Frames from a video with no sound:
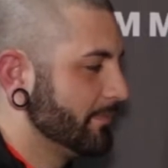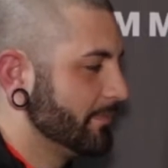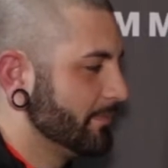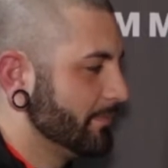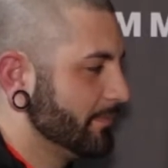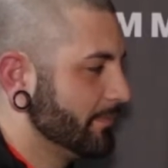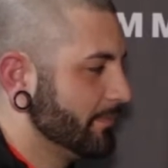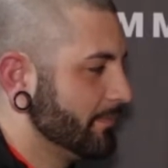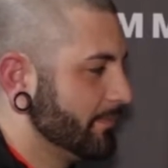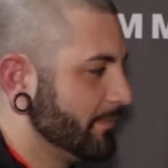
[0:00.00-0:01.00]

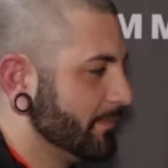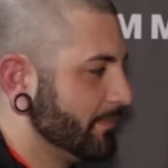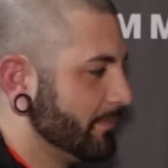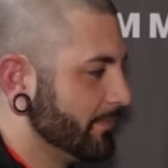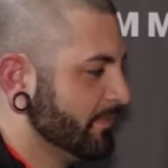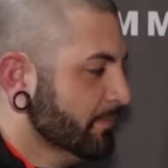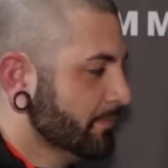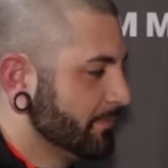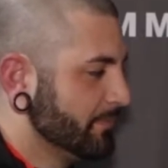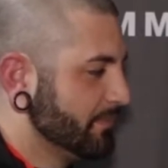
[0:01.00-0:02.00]

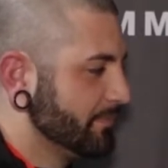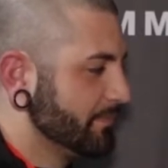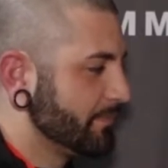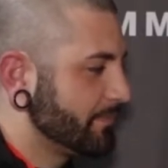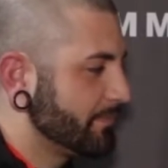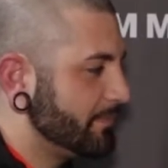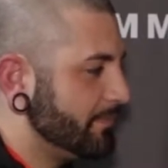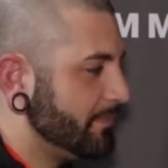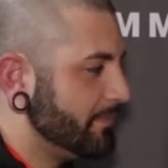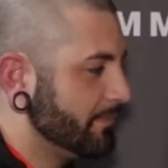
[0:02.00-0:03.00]

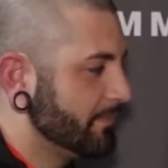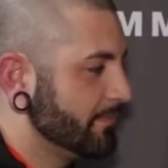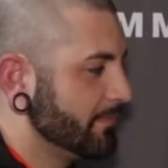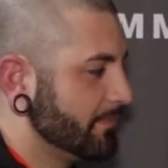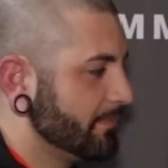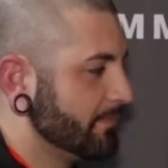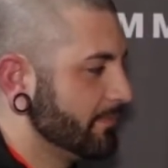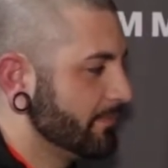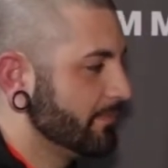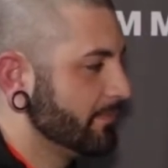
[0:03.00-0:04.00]

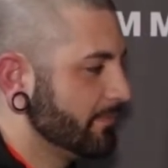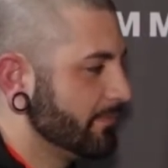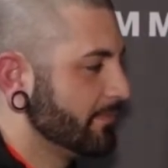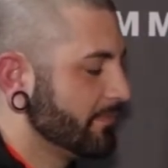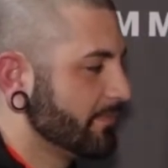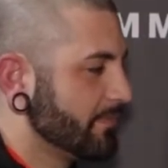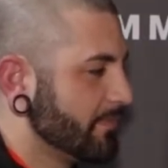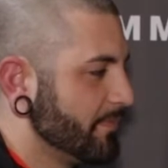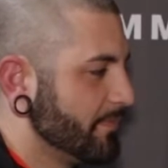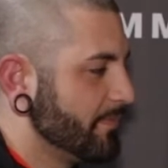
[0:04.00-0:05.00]

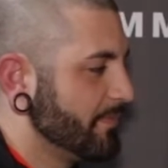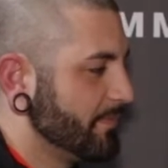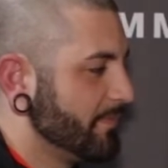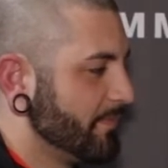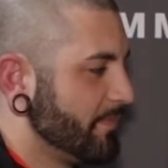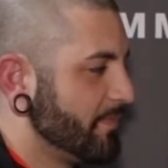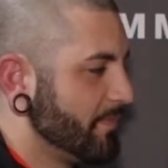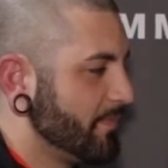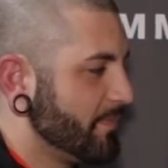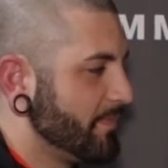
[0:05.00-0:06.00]

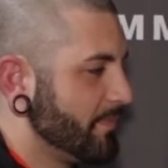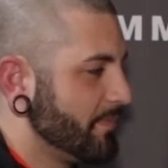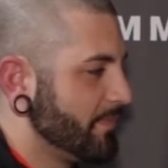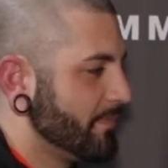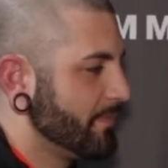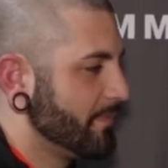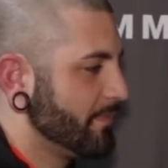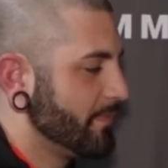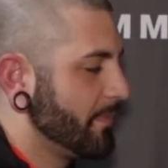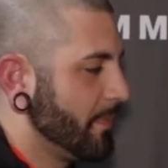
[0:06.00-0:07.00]

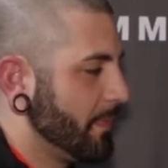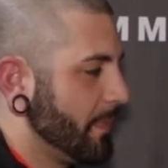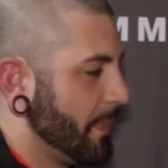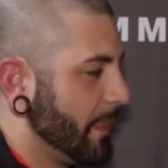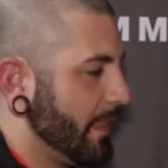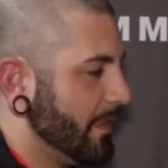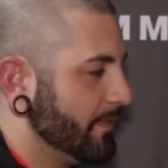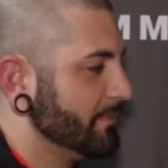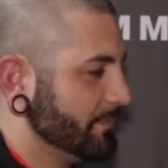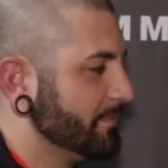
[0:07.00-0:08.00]
(not speaking)